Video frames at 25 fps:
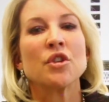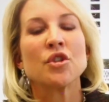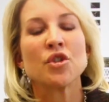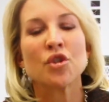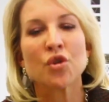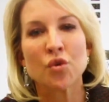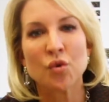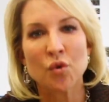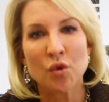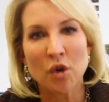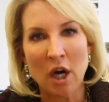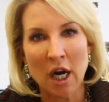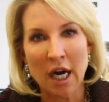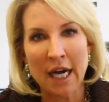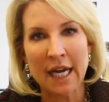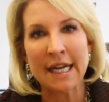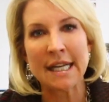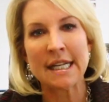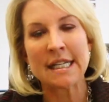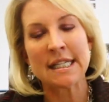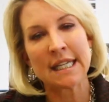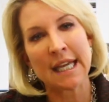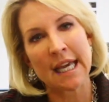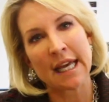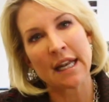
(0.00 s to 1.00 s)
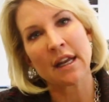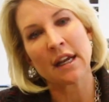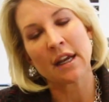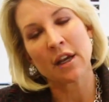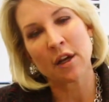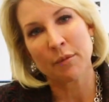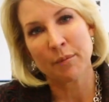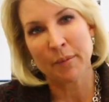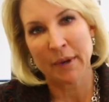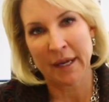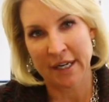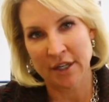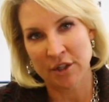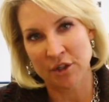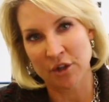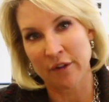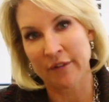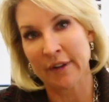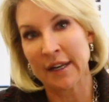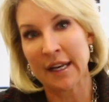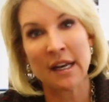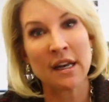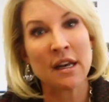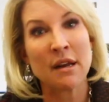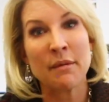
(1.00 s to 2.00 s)
trying to get a good picture
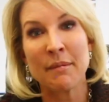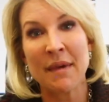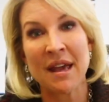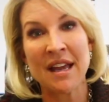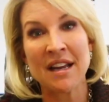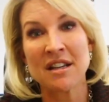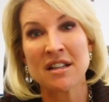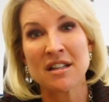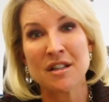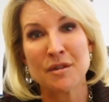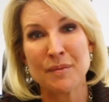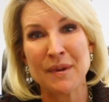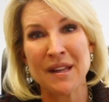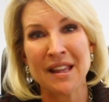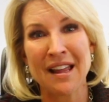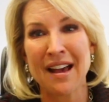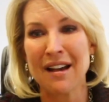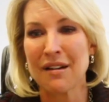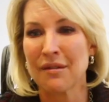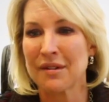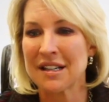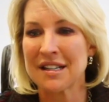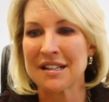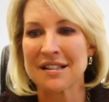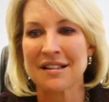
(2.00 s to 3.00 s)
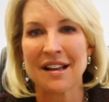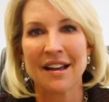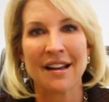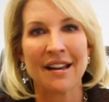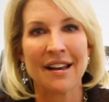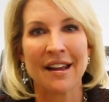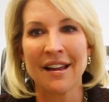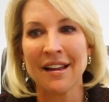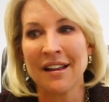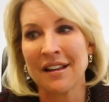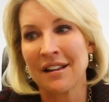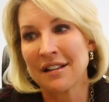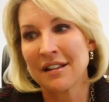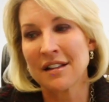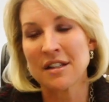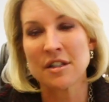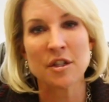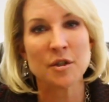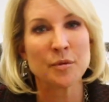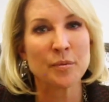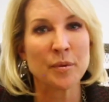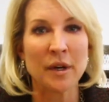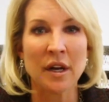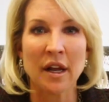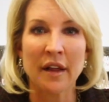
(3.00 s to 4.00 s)
of it. And it may just be that we decide, hey, let's
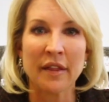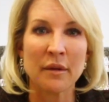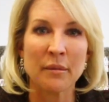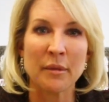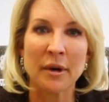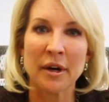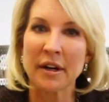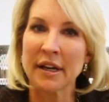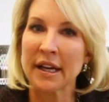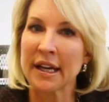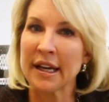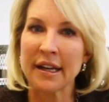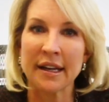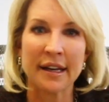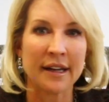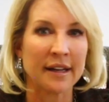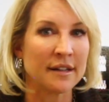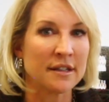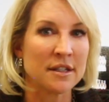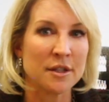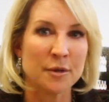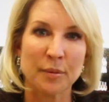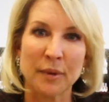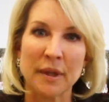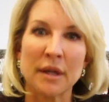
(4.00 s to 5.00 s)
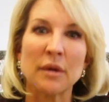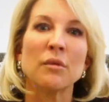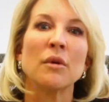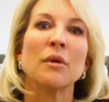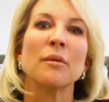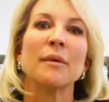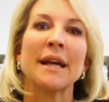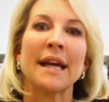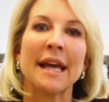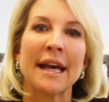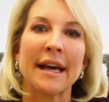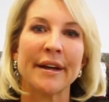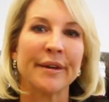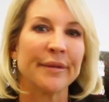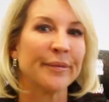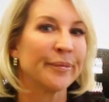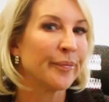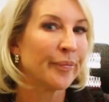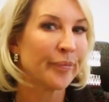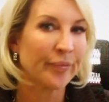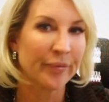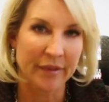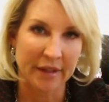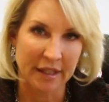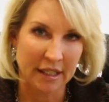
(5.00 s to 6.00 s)
just put it on the market and split what we get.
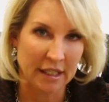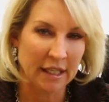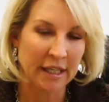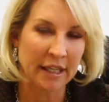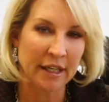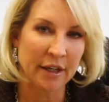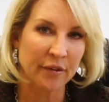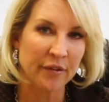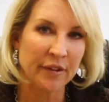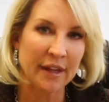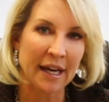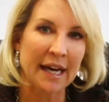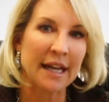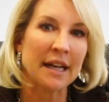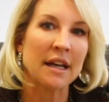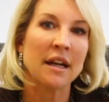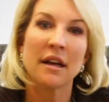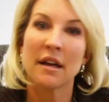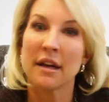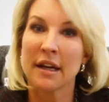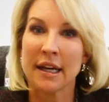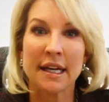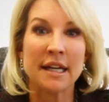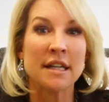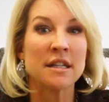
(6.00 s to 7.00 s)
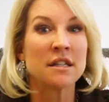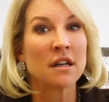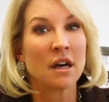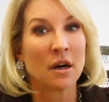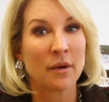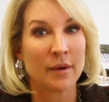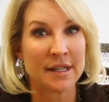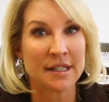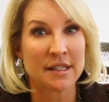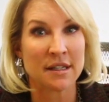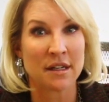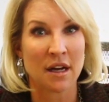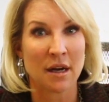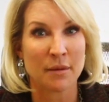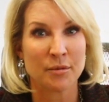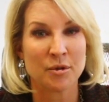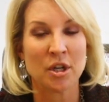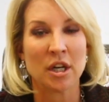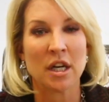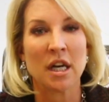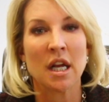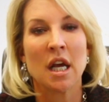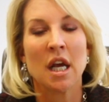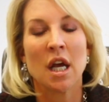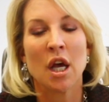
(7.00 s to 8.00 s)
You know, that is always an
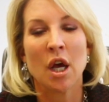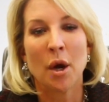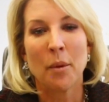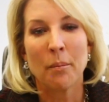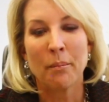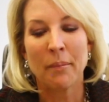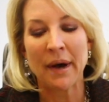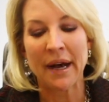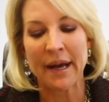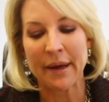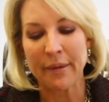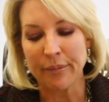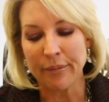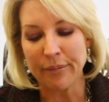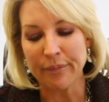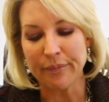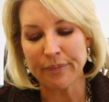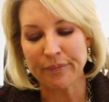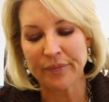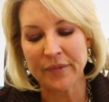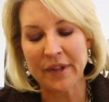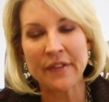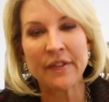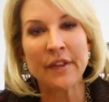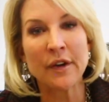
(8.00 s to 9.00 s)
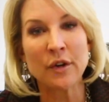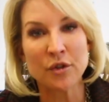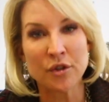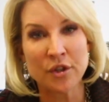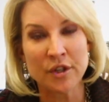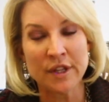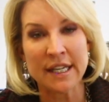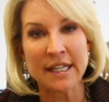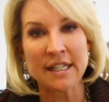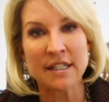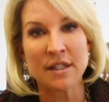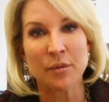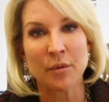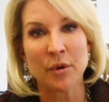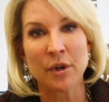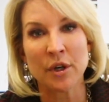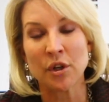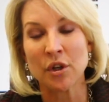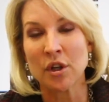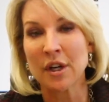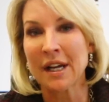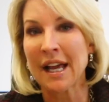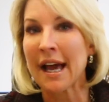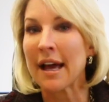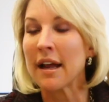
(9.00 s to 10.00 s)
option. But those are things that we're
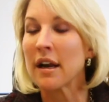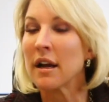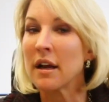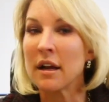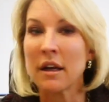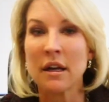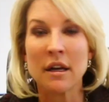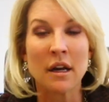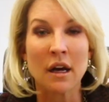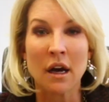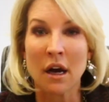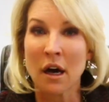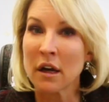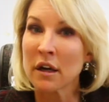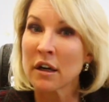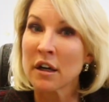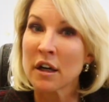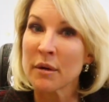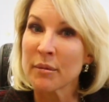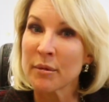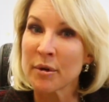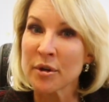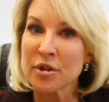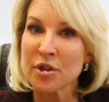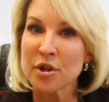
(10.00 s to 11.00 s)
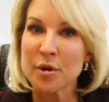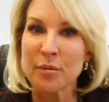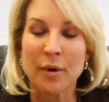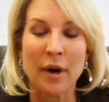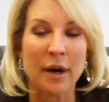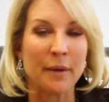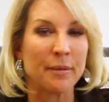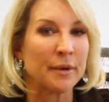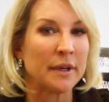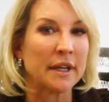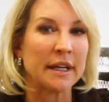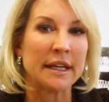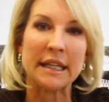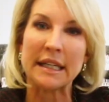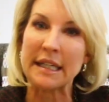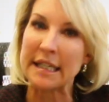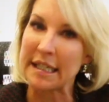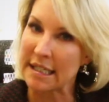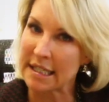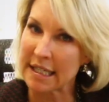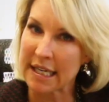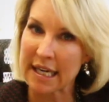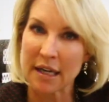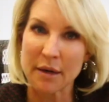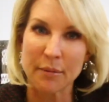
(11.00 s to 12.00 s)
going to look at. And on commercial property, you
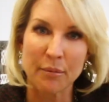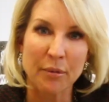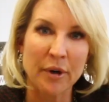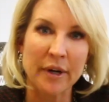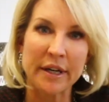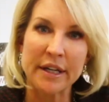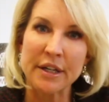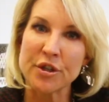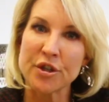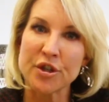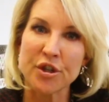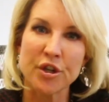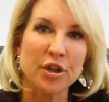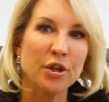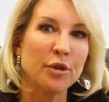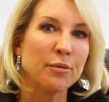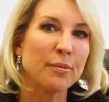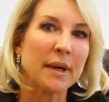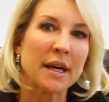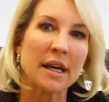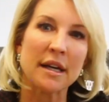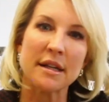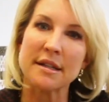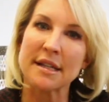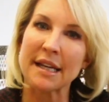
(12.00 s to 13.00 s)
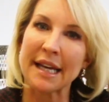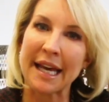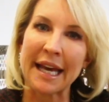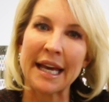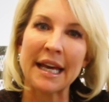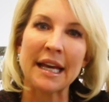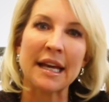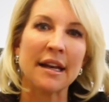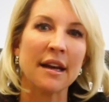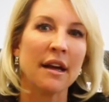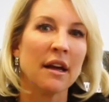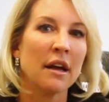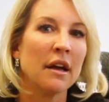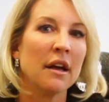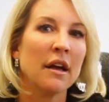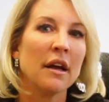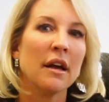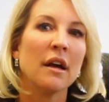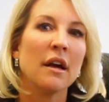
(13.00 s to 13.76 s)
need to get appraised too, because again,